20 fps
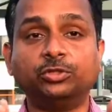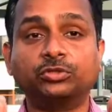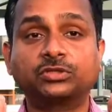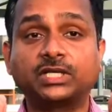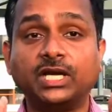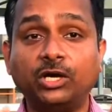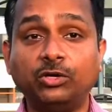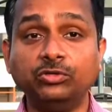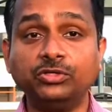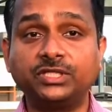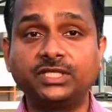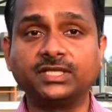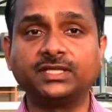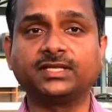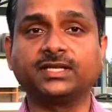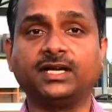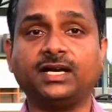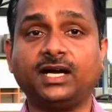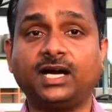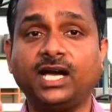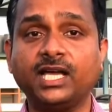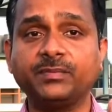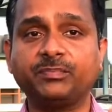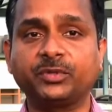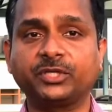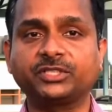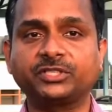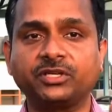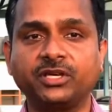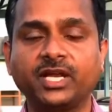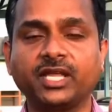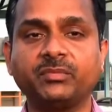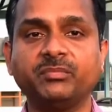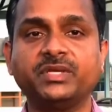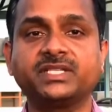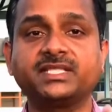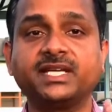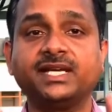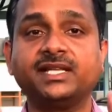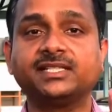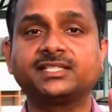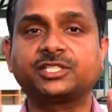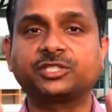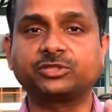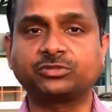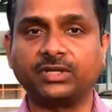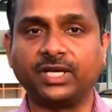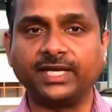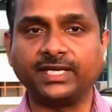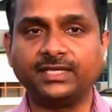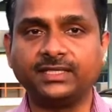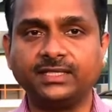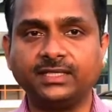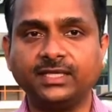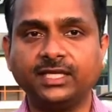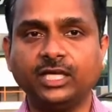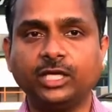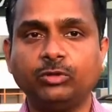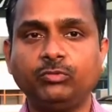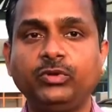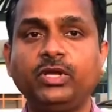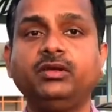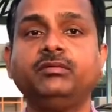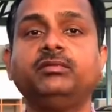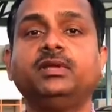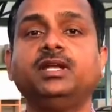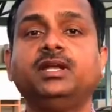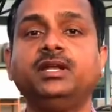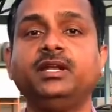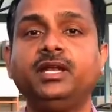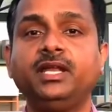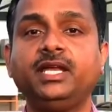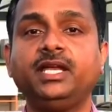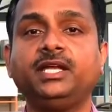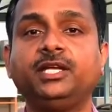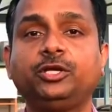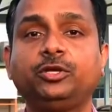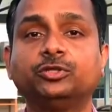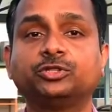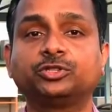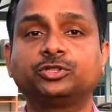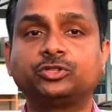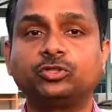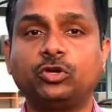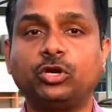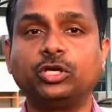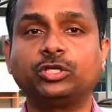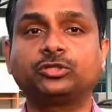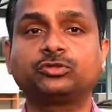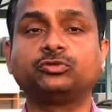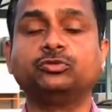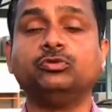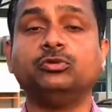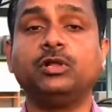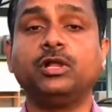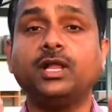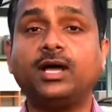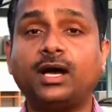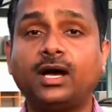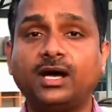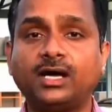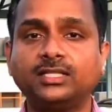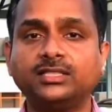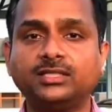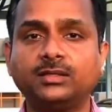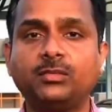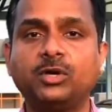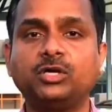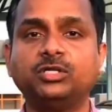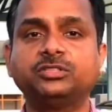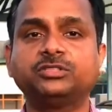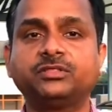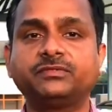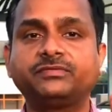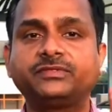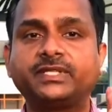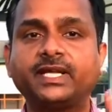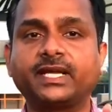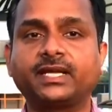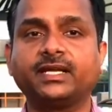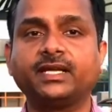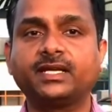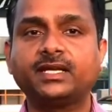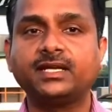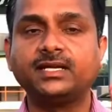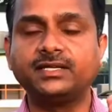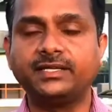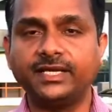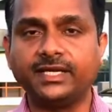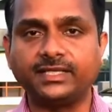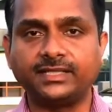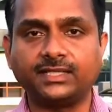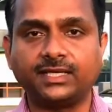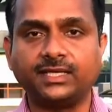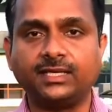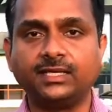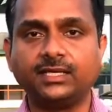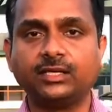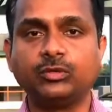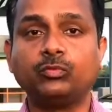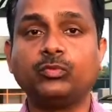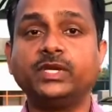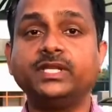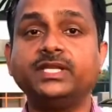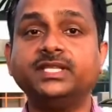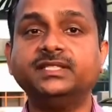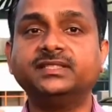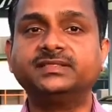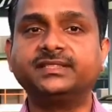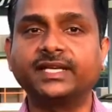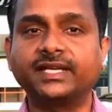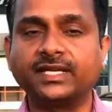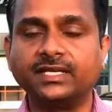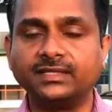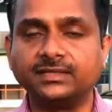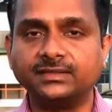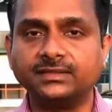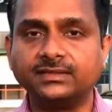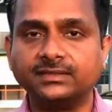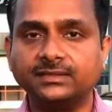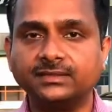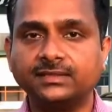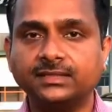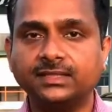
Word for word: To counter a hypersonic missile strike, we will need to sort through large amounts of technical data within seconds.